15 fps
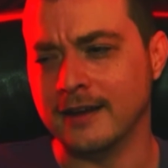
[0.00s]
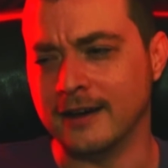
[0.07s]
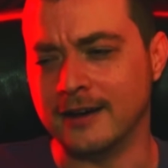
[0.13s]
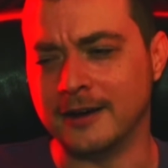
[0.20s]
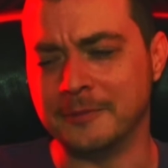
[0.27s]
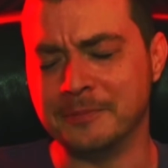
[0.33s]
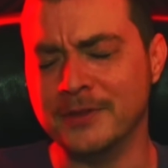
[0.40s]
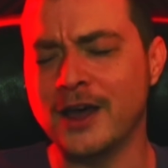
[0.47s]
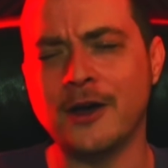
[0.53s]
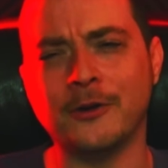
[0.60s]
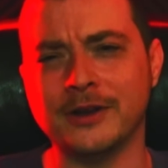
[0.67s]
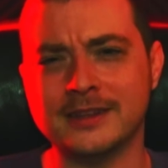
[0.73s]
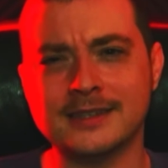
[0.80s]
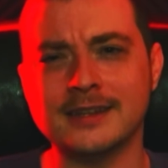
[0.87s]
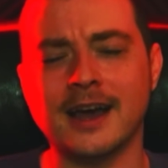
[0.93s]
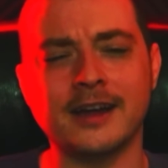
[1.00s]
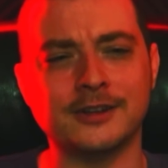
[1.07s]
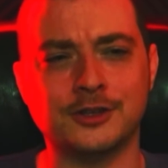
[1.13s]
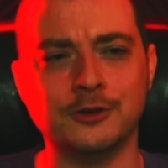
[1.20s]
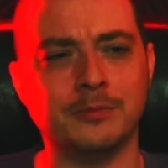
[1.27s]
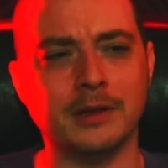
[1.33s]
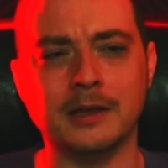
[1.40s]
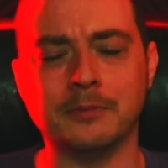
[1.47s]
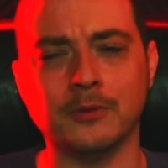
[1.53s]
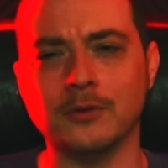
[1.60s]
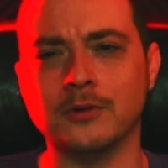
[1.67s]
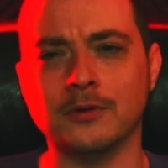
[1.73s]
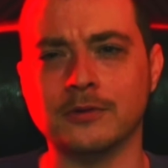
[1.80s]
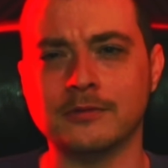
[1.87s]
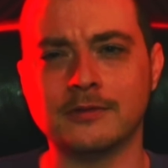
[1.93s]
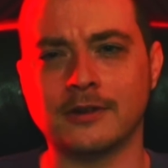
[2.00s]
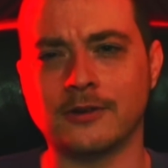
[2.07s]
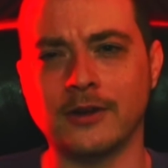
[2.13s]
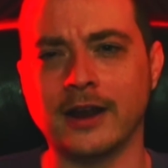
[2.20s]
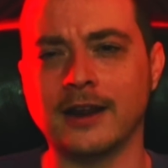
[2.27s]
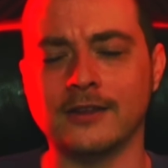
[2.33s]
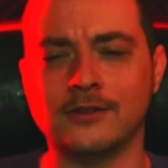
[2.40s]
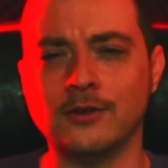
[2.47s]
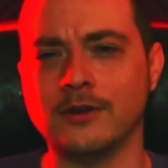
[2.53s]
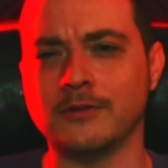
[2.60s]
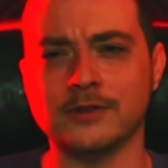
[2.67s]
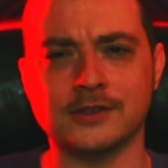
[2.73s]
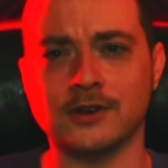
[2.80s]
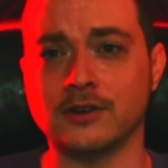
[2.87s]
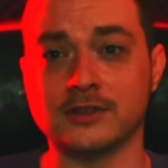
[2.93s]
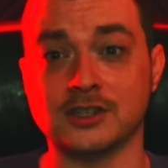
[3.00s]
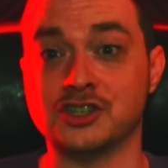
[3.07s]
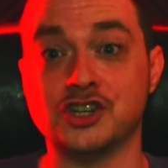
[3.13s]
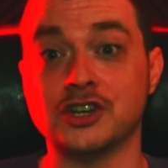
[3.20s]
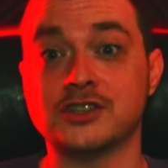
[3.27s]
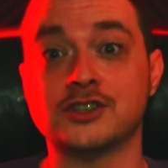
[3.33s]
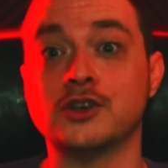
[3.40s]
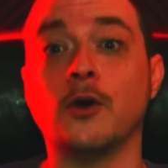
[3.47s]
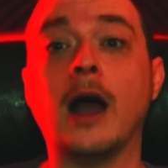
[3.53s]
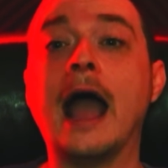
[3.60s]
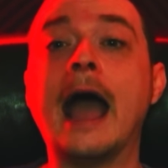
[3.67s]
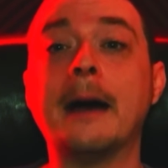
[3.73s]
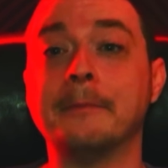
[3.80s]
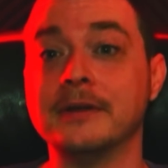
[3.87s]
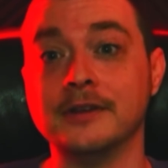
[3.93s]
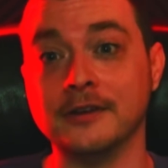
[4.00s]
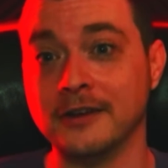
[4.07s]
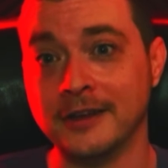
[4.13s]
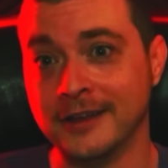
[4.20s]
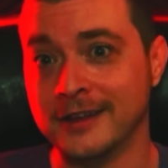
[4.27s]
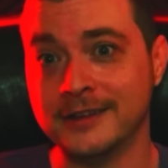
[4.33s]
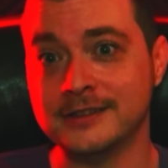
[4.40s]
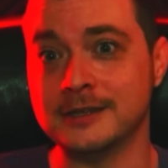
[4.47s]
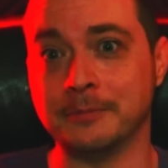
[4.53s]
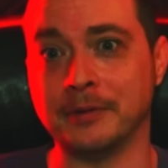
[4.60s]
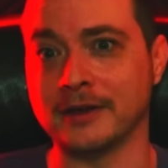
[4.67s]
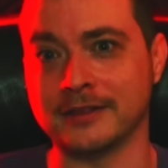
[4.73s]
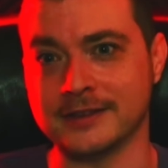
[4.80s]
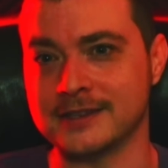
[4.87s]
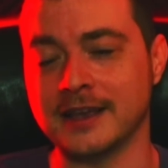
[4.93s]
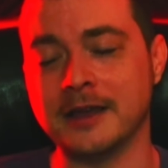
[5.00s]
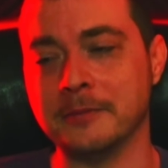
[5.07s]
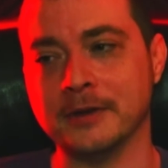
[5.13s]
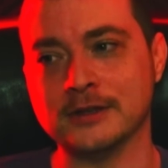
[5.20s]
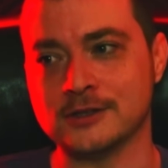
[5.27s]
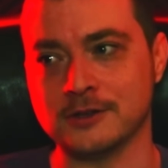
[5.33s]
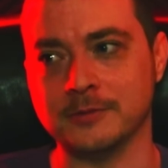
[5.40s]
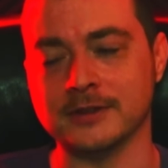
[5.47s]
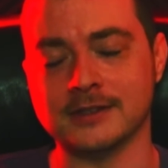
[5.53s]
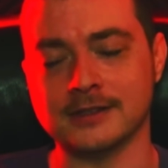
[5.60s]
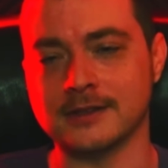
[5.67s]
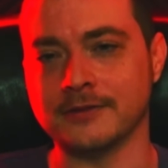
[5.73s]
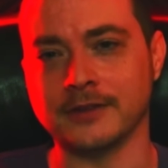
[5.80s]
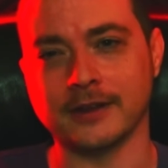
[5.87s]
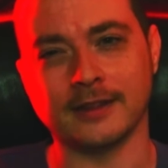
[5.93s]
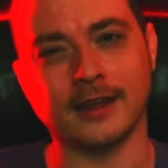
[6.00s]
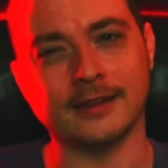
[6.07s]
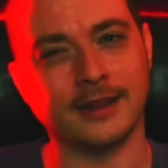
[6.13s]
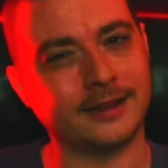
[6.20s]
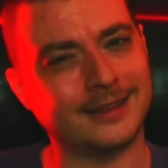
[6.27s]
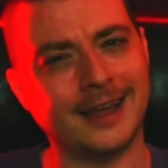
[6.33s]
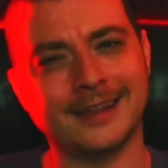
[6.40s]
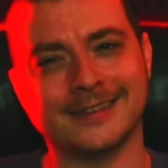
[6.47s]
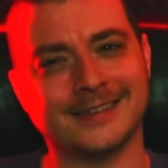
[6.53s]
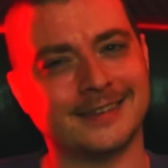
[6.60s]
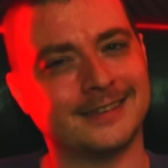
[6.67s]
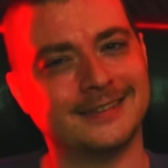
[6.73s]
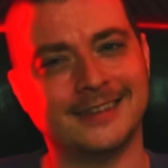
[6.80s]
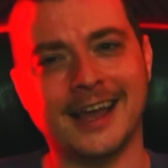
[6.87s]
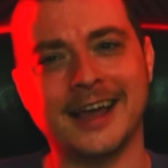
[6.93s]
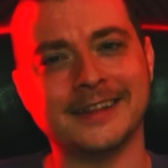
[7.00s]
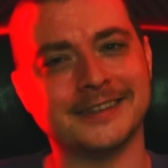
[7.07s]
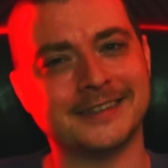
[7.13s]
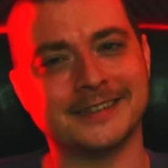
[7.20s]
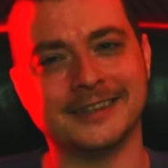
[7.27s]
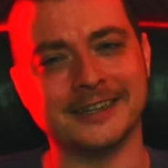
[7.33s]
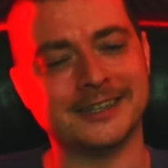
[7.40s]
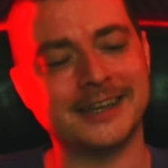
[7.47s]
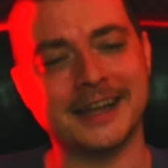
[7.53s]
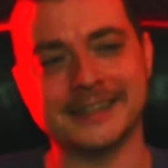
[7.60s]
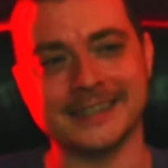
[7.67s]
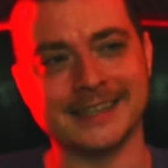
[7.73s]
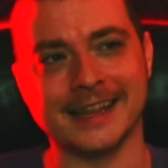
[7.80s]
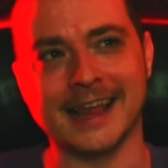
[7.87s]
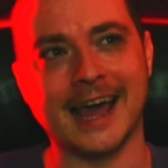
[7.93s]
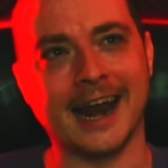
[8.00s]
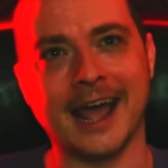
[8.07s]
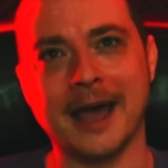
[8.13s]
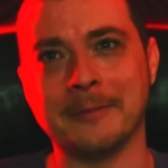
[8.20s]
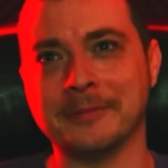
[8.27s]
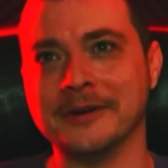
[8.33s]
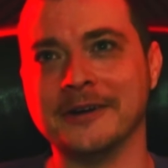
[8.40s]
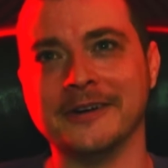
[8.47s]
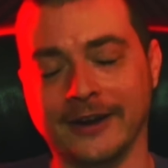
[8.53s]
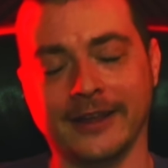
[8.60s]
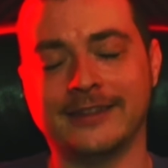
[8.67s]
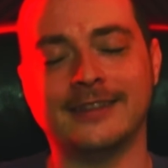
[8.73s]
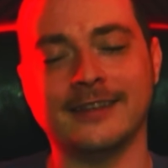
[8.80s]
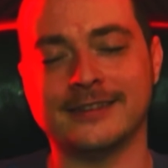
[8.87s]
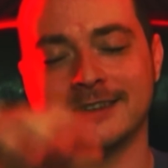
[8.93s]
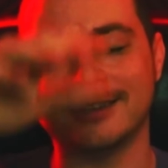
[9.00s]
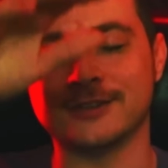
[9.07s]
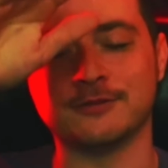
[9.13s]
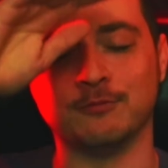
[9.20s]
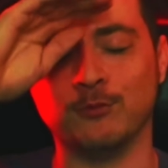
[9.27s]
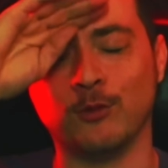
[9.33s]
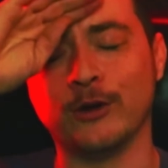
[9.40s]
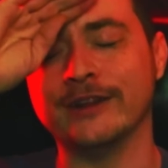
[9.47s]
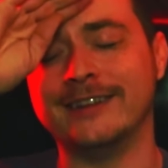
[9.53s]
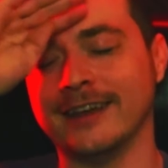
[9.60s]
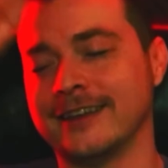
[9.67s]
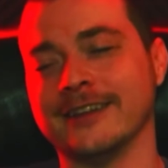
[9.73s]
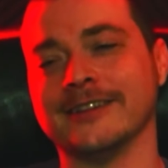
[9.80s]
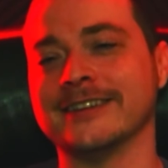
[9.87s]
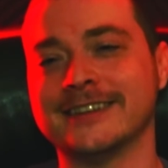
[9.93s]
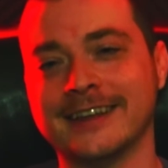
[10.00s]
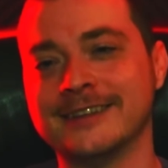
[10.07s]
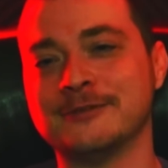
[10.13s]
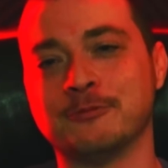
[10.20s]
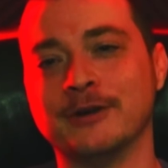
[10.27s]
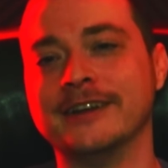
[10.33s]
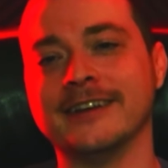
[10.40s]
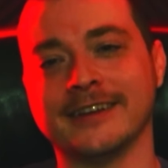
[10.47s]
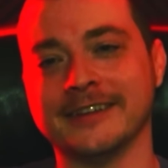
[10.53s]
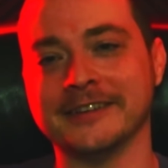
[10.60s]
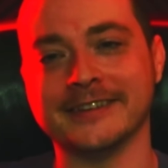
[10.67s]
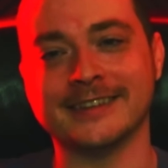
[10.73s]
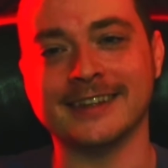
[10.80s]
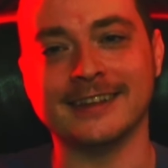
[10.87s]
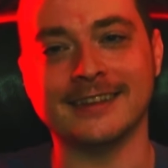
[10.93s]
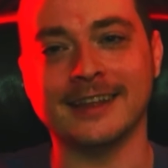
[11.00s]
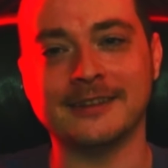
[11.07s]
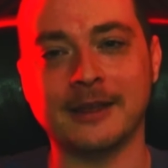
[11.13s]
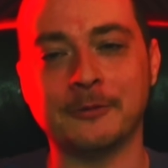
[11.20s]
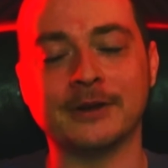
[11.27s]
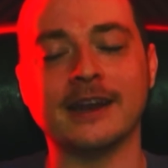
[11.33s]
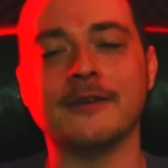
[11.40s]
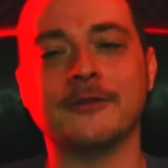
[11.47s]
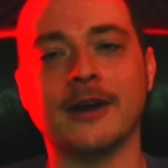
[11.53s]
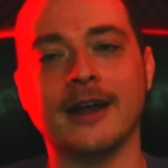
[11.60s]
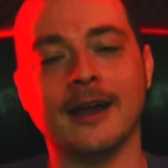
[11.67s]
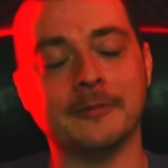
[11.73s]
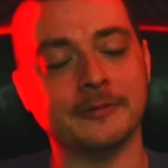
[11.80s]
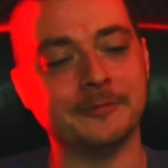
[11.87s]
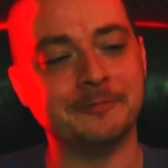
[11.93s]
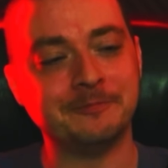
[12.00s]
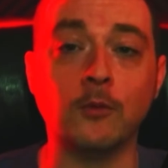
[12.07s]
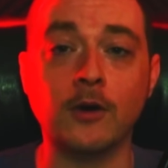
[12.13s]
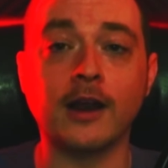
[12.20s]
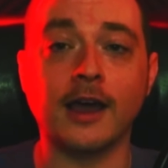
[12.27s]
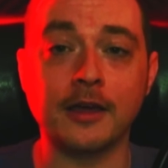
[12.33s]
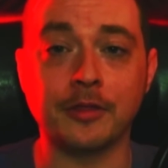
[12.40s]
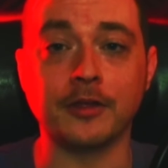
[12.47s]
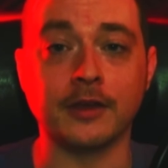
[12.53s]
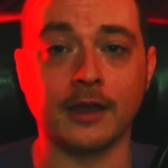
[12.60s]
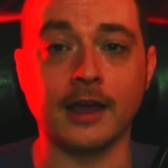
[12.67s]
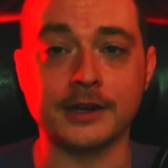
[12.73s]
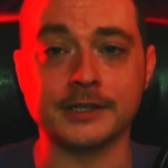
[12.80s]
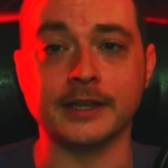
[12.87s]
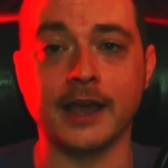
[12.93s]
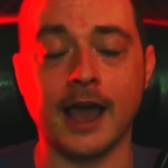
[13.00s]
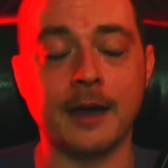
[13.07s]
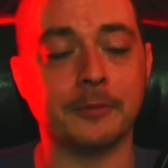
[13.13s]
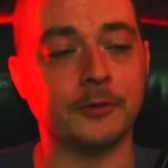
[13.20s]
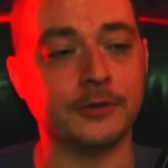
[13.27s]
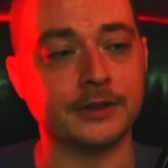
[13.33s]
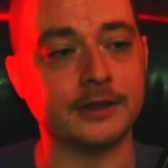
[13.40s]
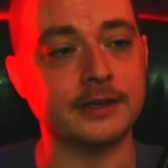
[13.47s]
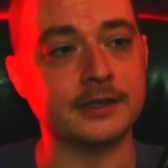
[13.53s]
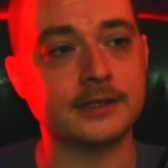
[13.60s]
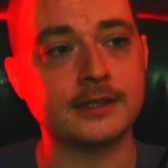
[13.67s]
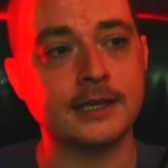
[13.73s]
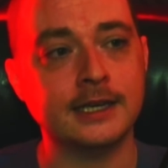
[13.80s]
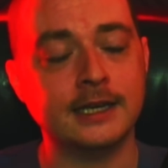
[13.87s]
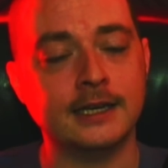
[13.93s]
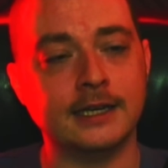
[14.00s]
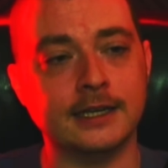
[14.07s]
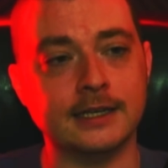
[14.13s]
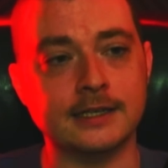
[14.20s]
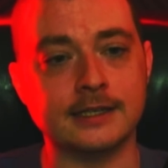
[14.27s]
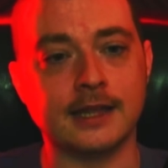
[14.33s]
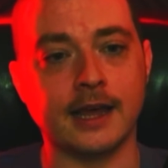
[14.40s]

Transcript: No, it's not two people creating two different songs that just so happen to pick the same instruments and stuff like that. Like that's the chances of that happening. It's just ridiculous. It's ridiculous. That would never happen. What I think actually happened with this is